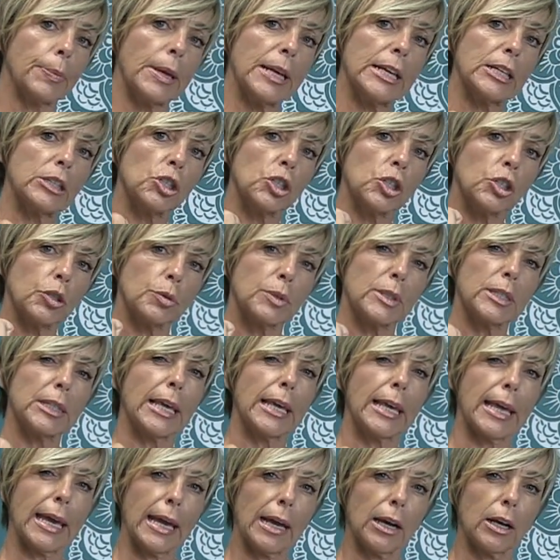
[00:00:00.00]
issues
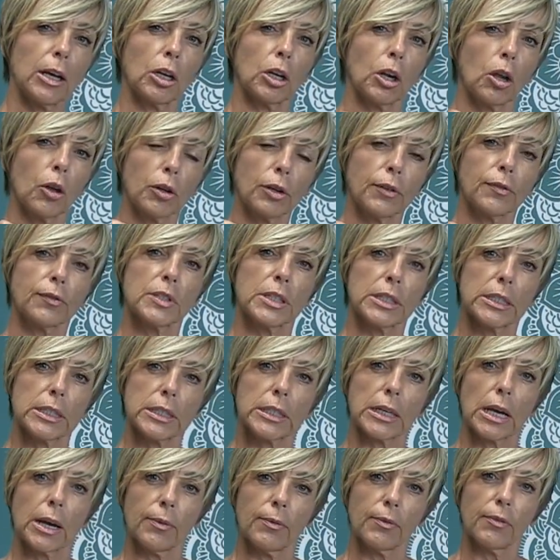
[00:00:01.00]
here, a lot of
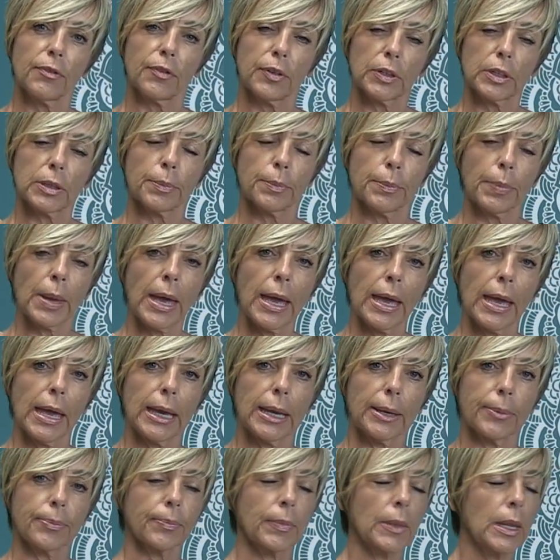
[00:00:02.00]
discomfort and
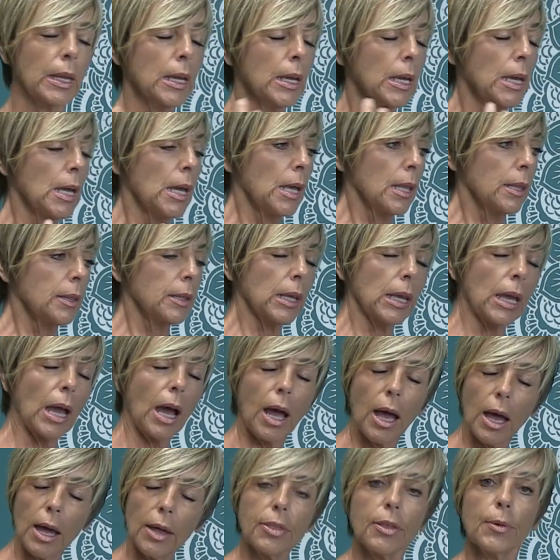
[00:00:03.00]
pain.
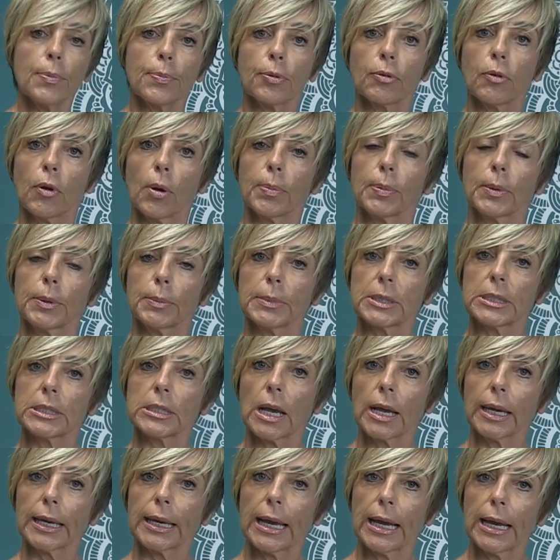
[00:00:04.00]
The other problem a
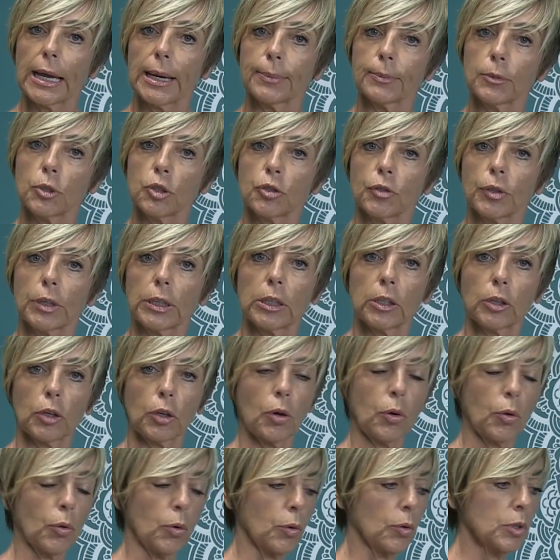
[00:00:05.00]
tight hamstring can
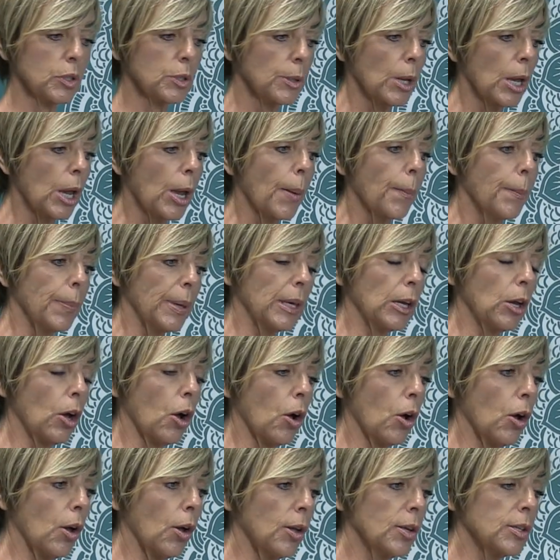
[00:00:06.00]
cause,
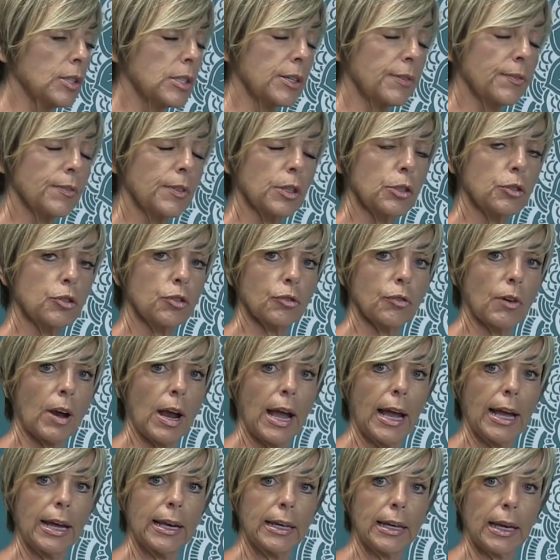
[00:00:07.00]
because of the
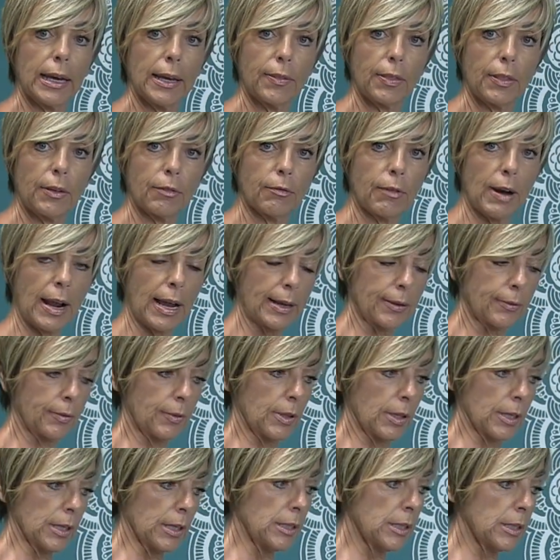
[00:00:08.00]
drag and the
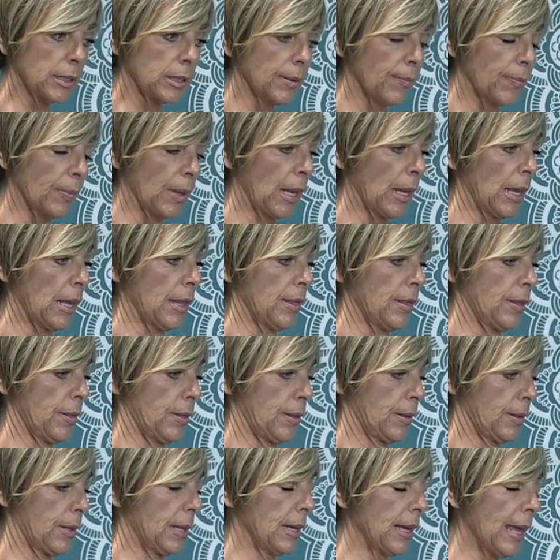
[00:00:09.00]
roundness,
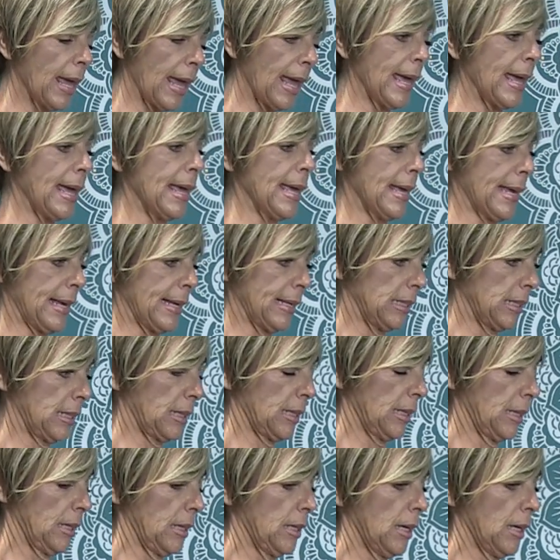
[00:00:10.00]
the head